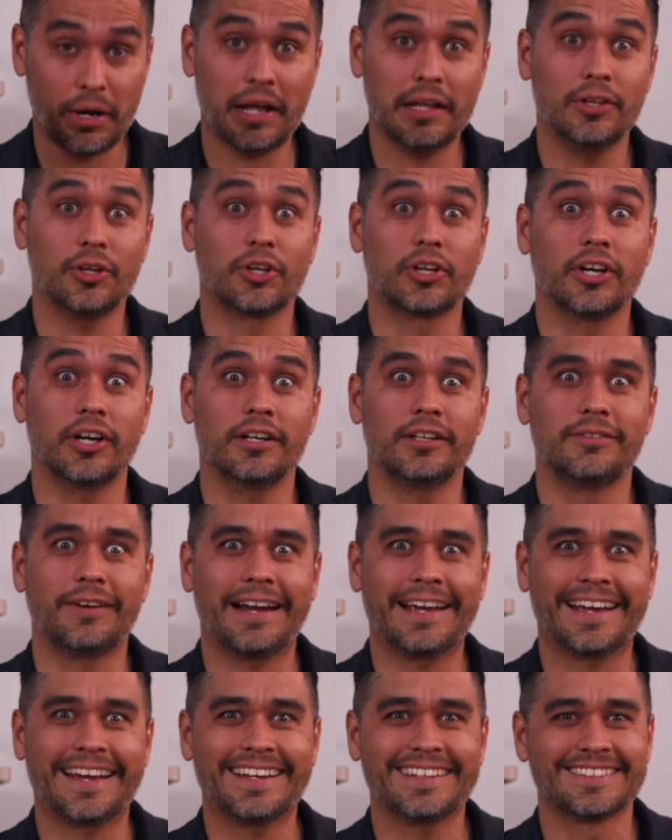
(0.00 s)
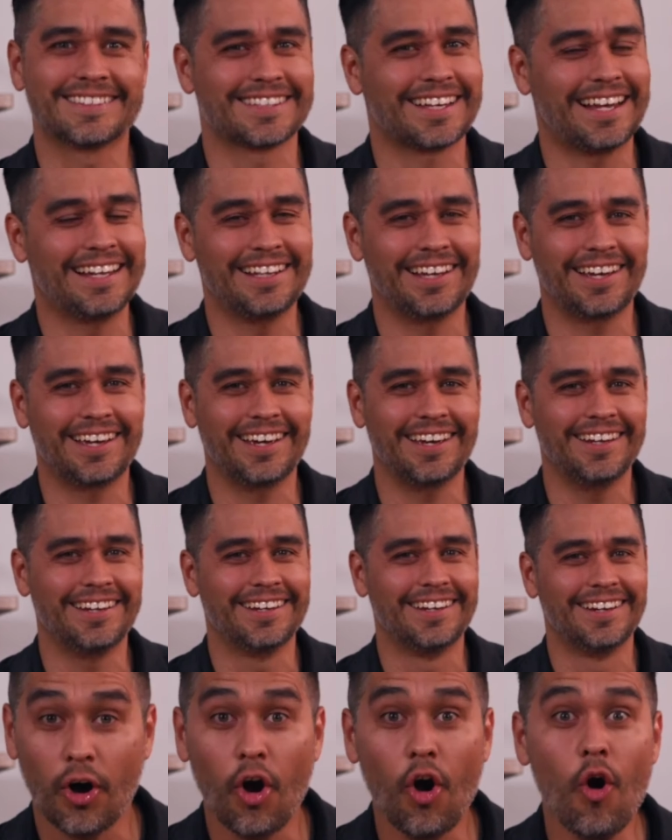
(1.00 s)
I look good, right guys? I look good.
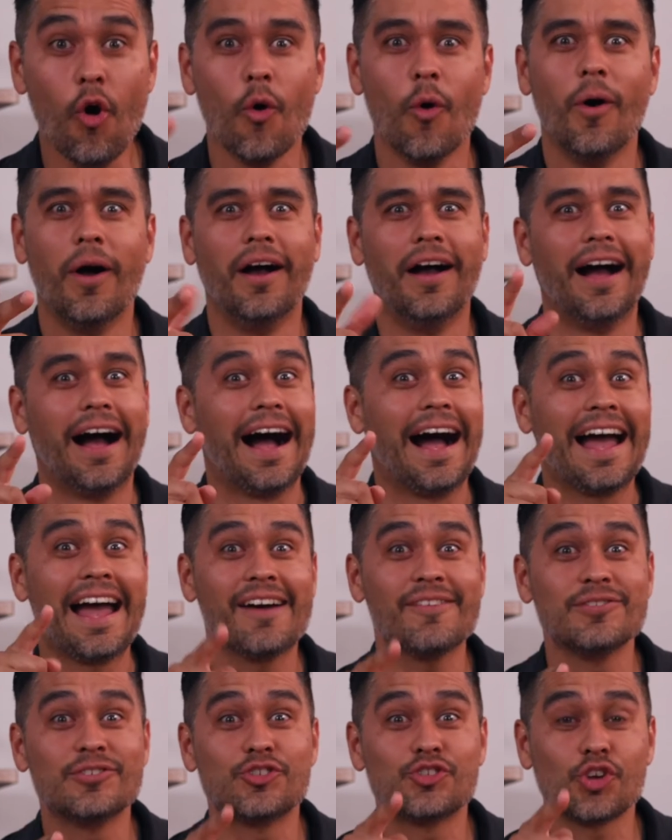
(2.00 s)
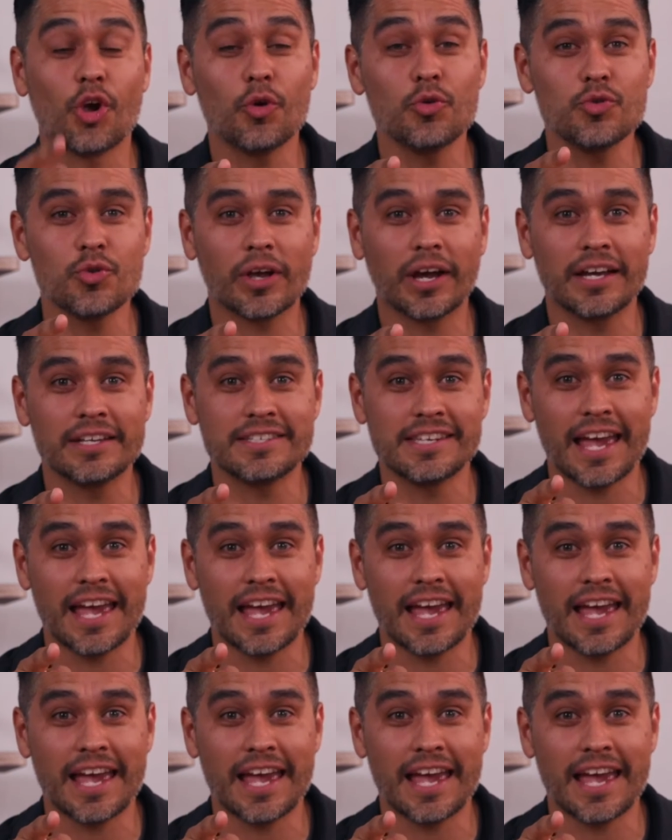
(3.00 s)
Oh, I haven't shown you guys